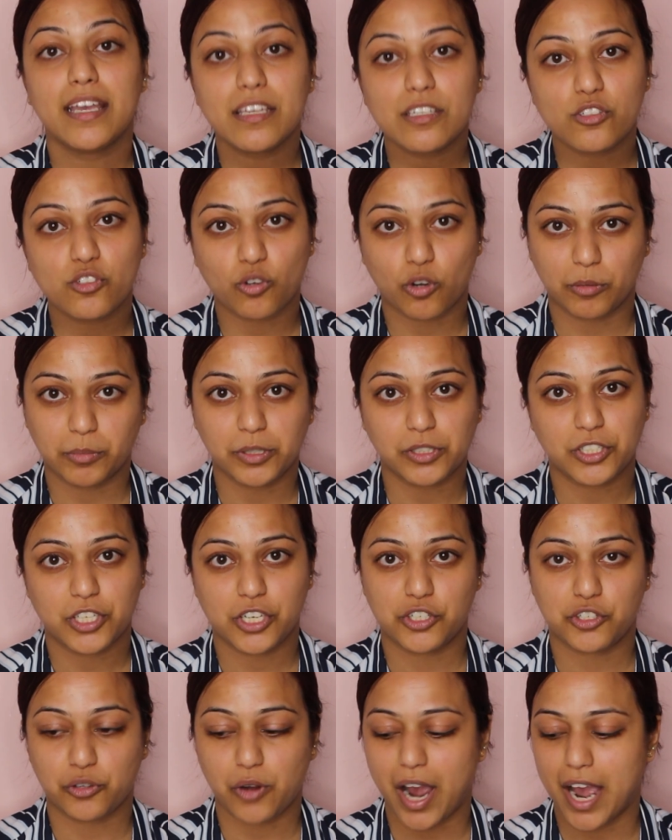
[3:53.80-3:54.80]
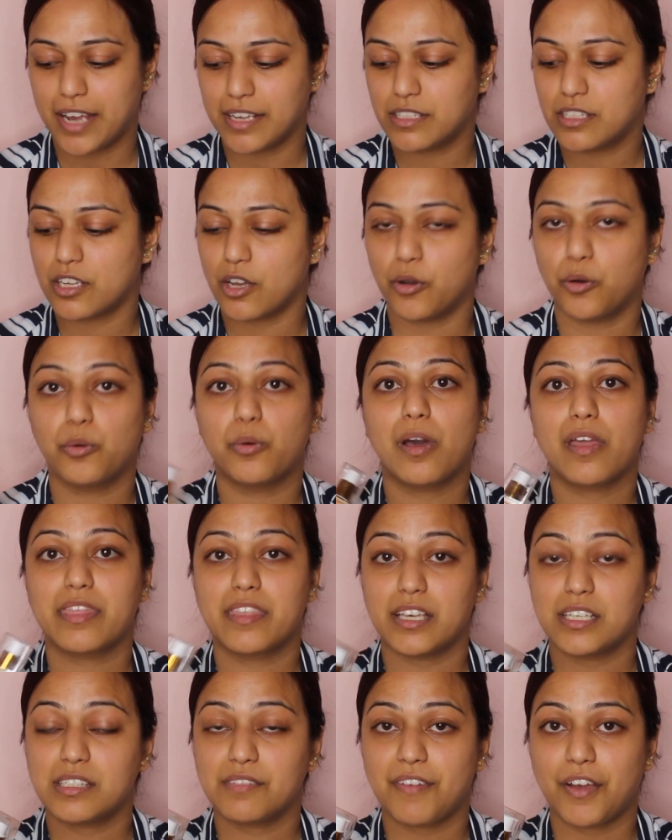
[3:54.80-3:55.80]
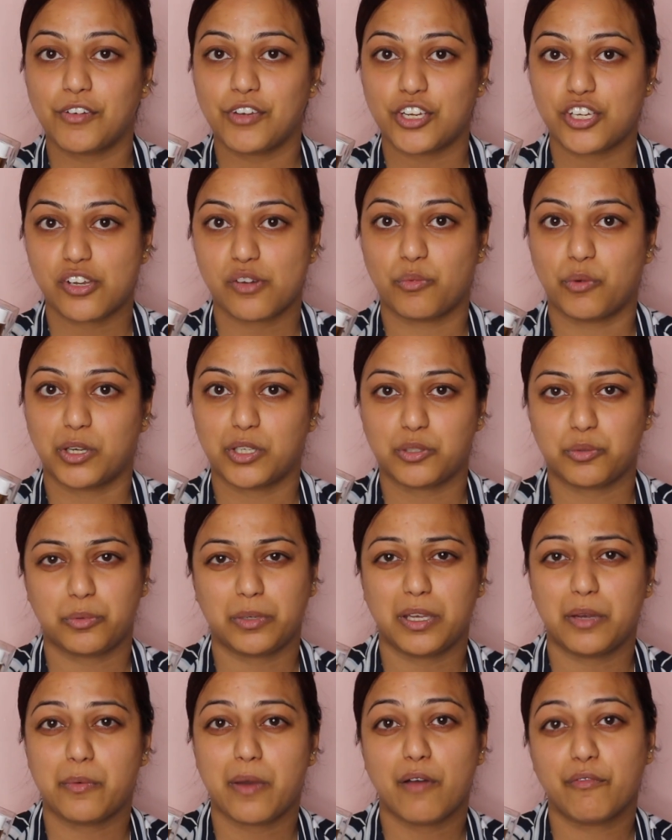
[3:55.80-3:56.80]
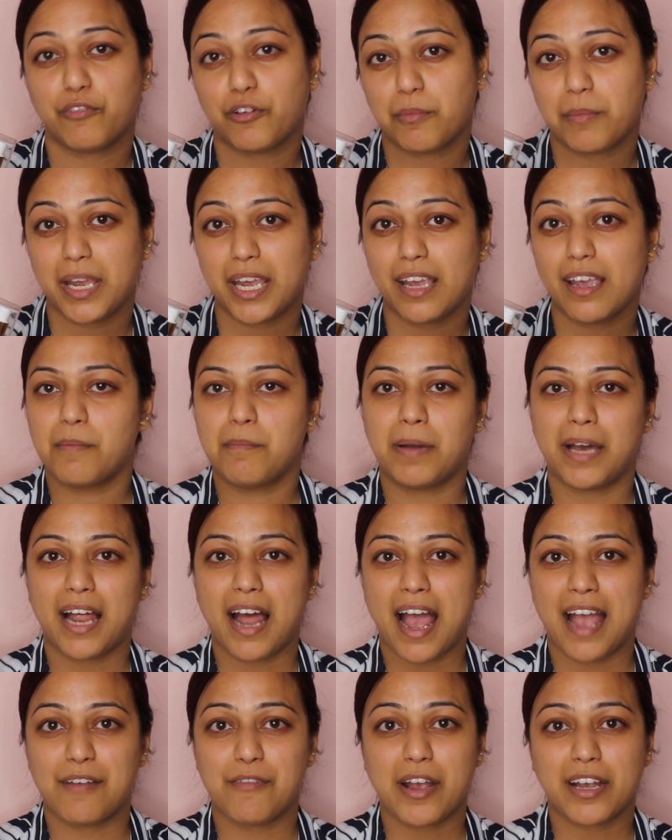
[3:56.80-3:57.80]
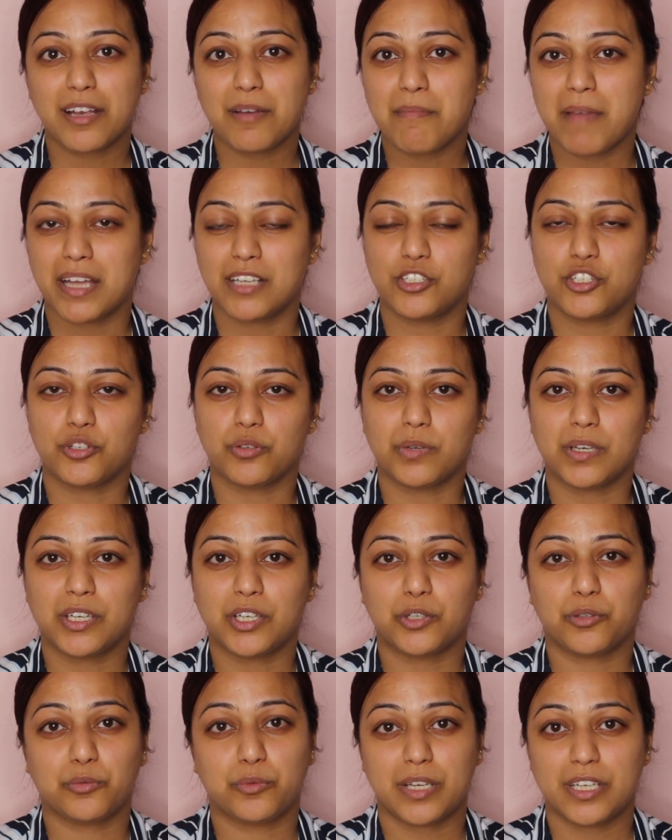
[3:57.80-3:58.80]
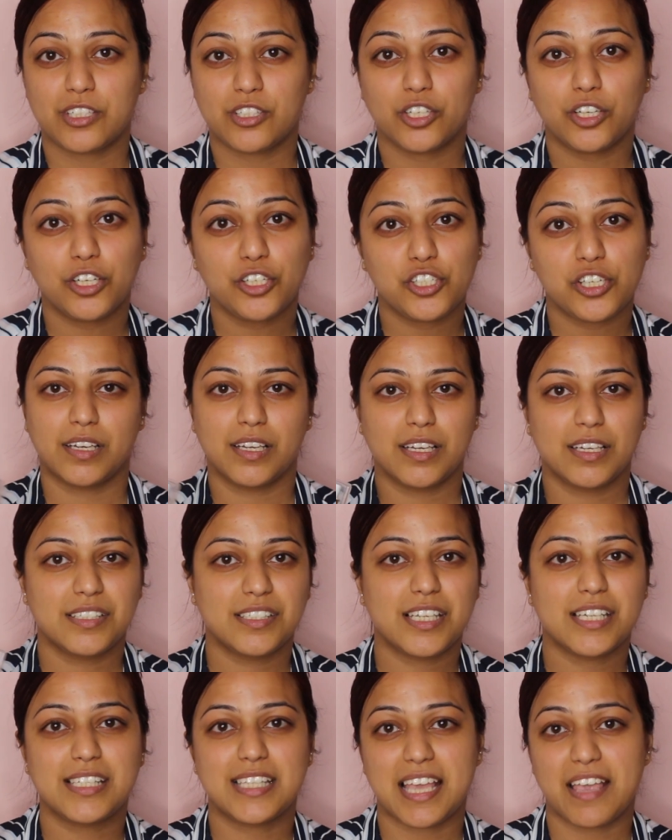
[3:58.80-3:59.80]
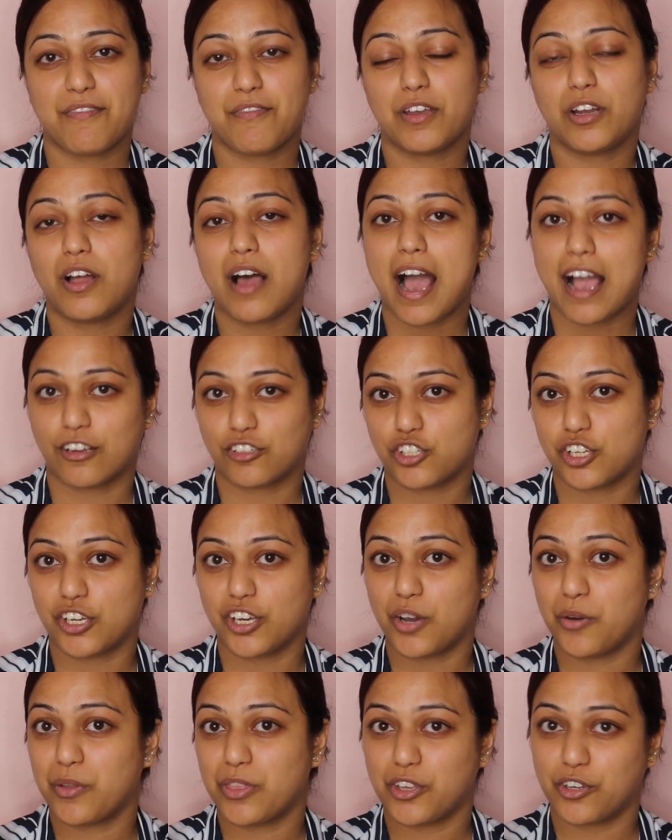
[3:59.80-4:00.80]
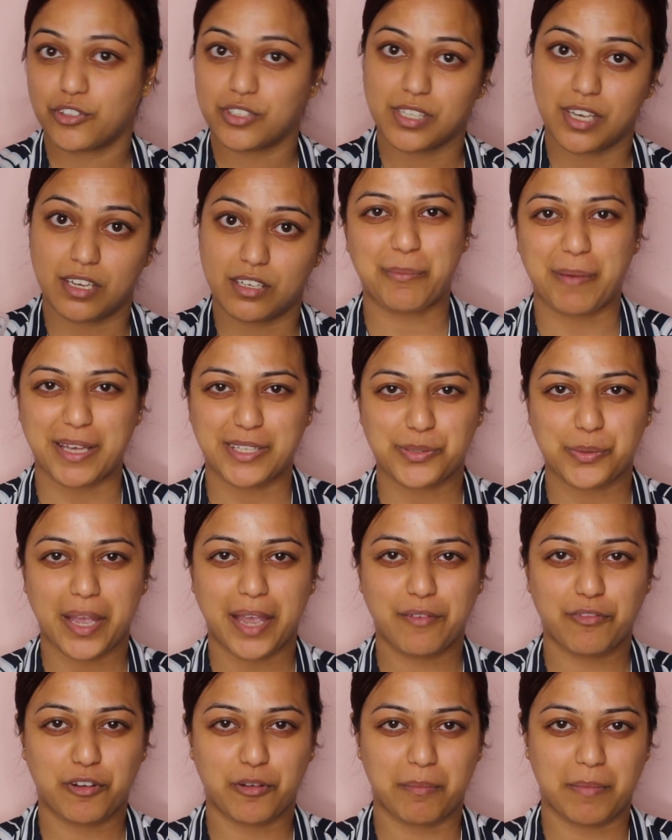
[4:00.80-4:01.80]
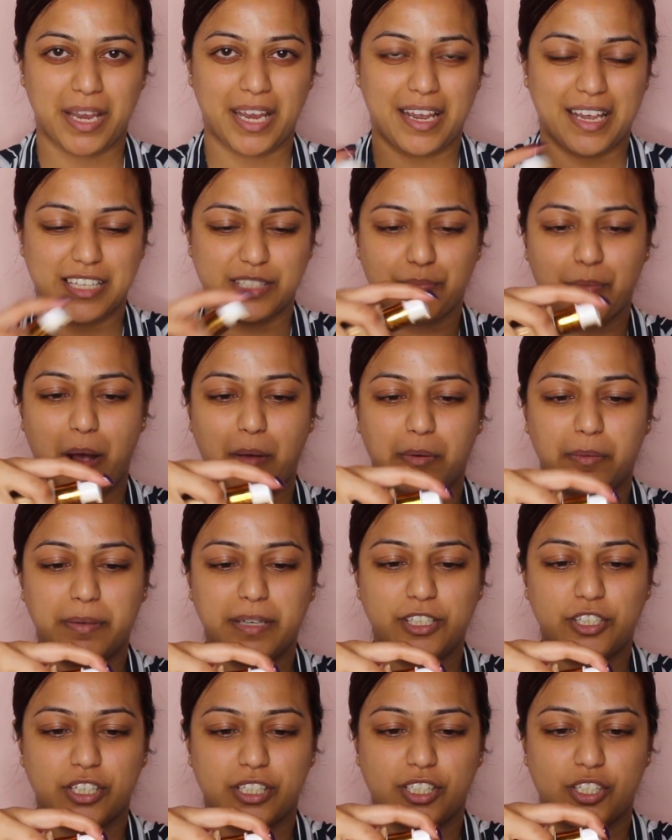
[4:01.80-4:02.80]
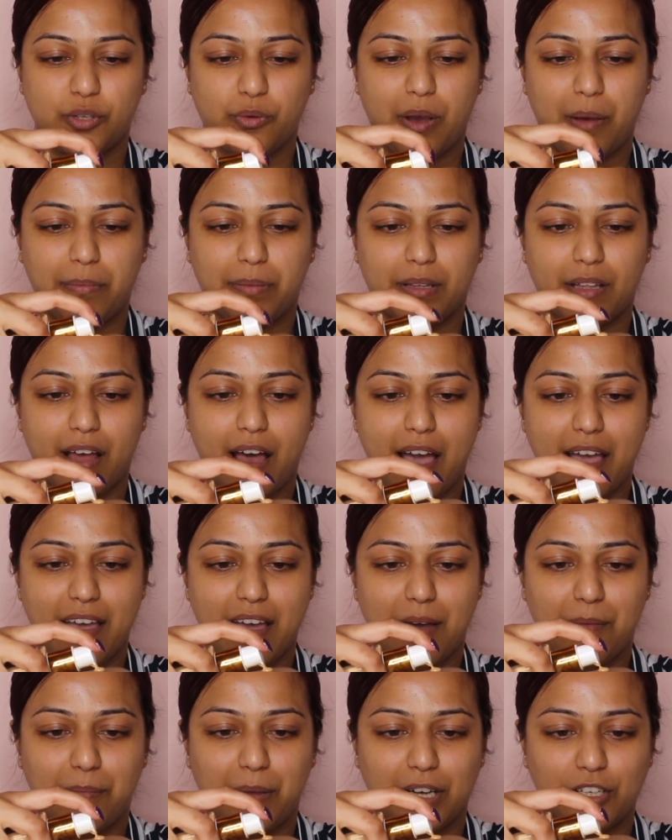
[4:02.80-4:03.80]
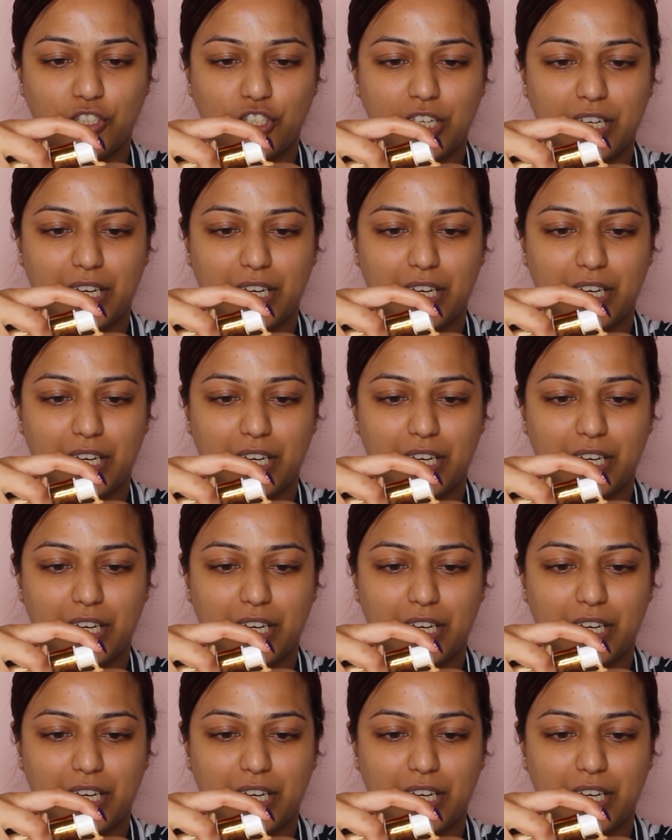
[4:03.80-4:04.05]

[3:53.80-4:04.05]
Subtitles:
is normal to dry, so this foundation works really well for me, but I recommend doing your research to see if it'll actually go with your skin. The best way for me is probably just to apply a bunch